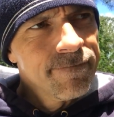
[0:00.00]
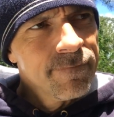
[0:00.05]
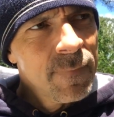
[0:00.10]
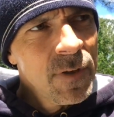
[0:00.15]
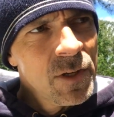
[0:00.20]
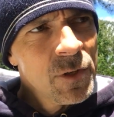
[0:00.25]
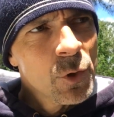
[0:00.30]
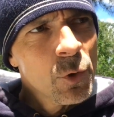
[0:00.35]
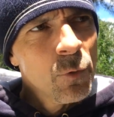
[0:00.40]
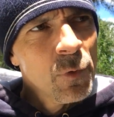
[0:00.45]

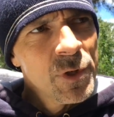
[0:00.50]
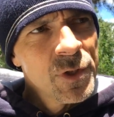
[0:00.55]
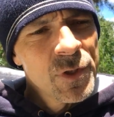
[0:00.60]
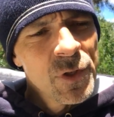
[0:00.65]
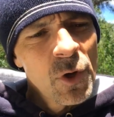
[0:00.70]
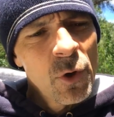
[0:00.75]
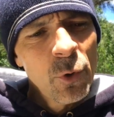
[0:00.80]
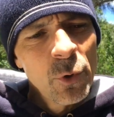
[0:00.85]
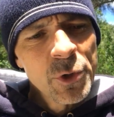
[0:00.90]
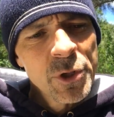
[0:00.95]
is a
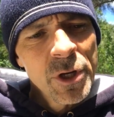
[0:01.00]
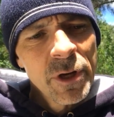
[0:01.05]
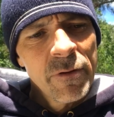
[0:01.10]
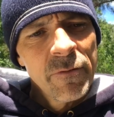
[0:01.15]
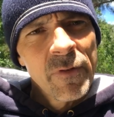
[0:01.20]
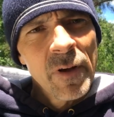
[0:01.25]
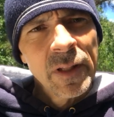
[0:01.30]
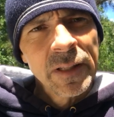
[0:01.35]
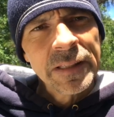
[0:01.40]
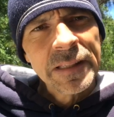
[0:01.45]
result
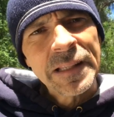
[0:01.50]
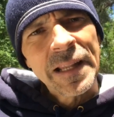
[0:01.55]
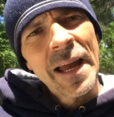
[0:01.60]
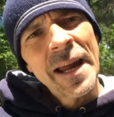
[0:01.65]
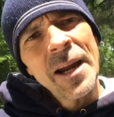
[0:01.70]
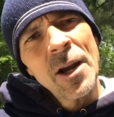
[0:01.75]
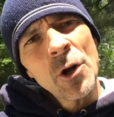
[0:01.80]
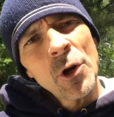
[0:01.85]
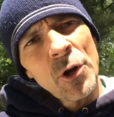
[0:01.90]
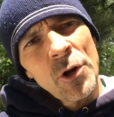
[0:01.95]
of
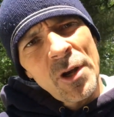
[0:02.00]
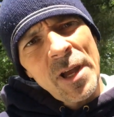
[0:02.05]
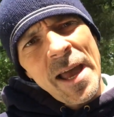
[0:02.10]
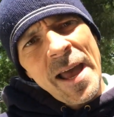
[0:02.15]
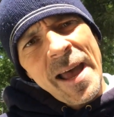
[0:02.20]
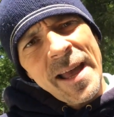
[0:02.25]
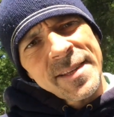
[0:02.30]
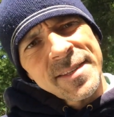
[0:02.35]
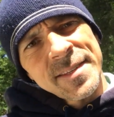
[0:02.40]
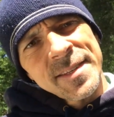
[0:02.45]
lighter
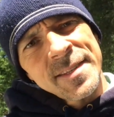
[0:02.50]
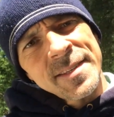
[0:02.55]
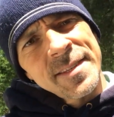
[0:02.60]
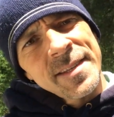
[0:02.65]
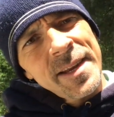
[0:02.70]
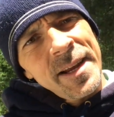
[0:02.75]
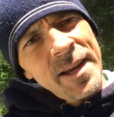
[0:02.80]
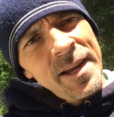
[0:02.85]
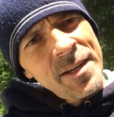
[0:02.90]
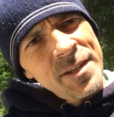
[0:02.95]

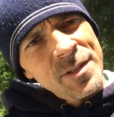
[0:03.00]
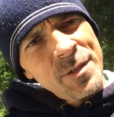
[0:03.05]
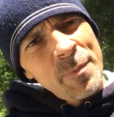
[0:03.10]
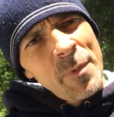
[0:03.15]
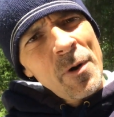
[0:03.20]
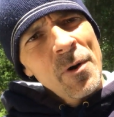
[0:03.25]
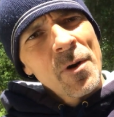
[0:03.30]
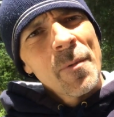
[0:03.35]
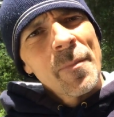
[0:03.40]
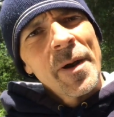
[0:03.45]
gases, like I
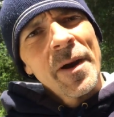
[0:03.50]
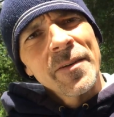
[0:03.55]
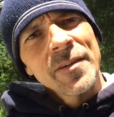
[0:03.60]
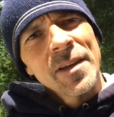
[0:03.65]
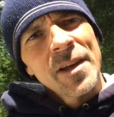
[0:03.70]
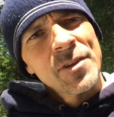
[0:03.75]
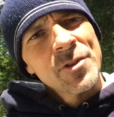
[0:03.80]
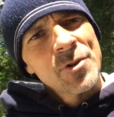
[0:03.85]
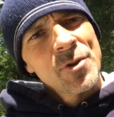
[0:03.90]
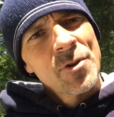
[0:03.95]
spoke about
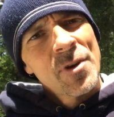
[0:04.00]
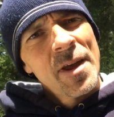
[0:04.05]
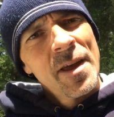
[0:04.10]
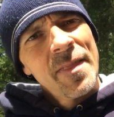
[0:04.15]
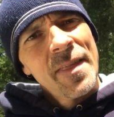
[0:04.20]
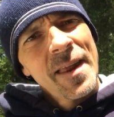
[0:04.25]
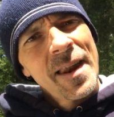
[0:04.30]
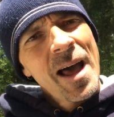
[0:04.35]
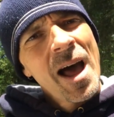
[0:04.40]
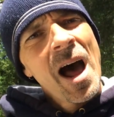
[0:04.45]
yesterday,
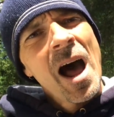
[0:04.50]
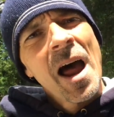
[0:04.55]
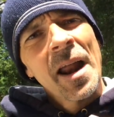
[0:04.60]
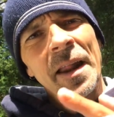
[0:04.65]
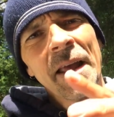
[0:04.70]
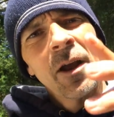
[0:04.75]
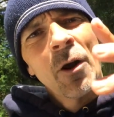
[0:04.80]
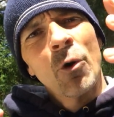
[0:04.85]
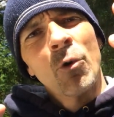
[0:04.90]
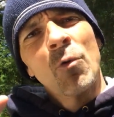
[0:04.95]
that hot
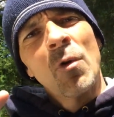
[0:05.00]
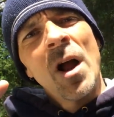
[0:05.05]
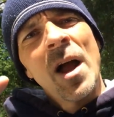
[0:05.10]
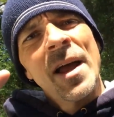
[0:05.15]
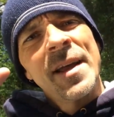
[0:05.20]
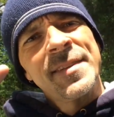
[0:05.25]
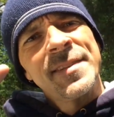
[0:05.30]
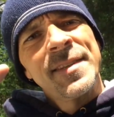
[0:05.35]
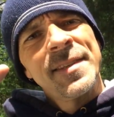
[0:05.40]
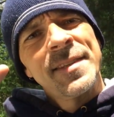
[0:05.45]
air
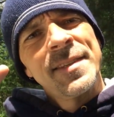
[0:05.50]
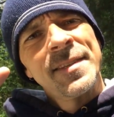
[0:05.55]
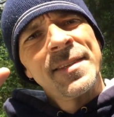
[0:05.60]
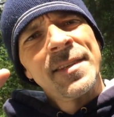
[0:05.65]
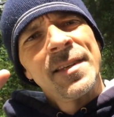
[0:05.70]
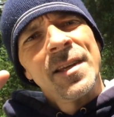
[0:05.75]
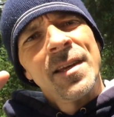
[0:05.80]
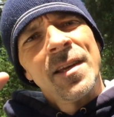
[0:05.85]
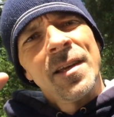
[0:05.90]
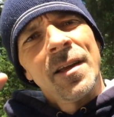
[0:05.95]

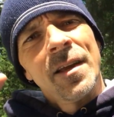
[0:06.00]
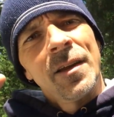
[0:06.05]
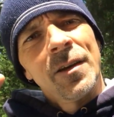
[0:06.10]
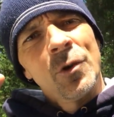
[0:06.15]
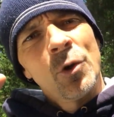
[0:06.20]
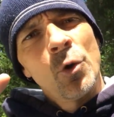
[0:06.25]
rises and